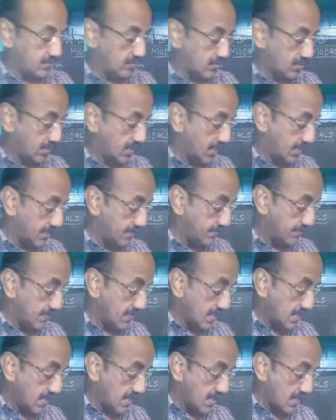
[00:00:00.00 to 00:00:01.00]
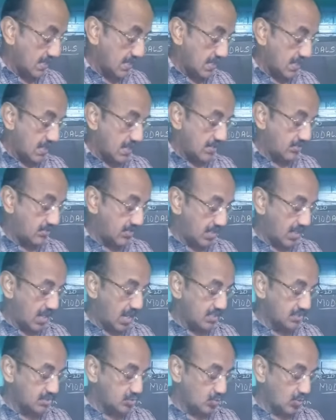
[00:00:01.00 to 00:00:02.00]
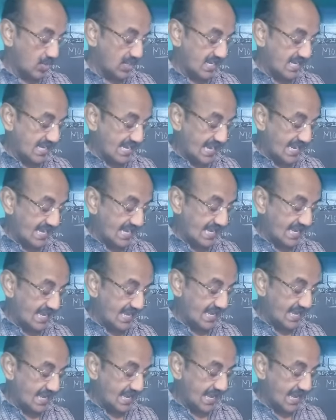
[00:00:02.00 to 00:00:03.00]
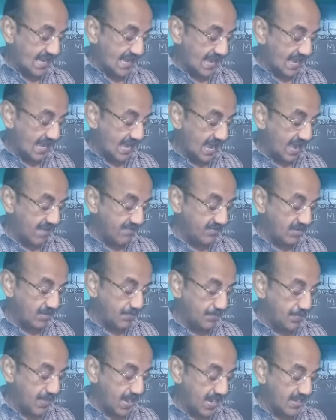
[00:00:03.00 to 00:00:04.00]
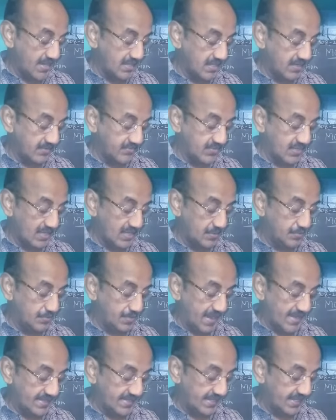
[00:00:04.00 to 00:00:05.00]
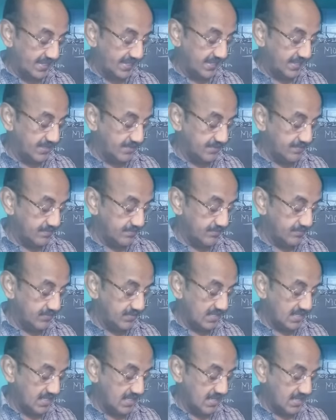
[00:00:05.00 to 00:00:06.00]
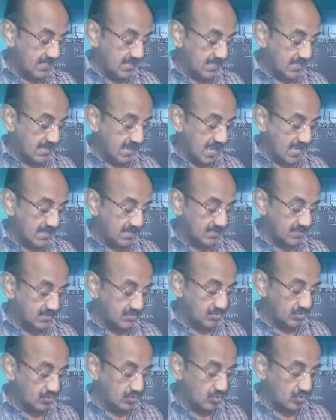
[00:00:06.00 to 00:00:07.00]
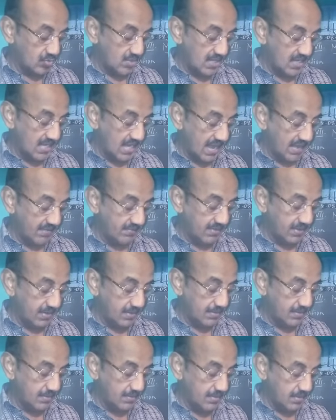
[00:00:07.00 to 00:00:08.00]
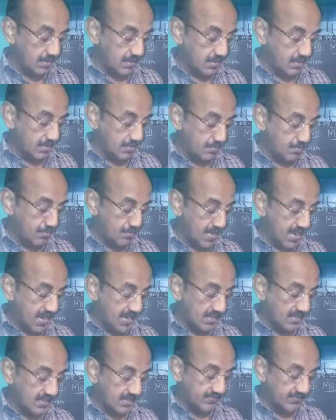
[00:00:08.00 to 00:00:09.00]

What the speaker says: Okay. Now the last one, can I have a bite of that patty? Yes, you can have a bite of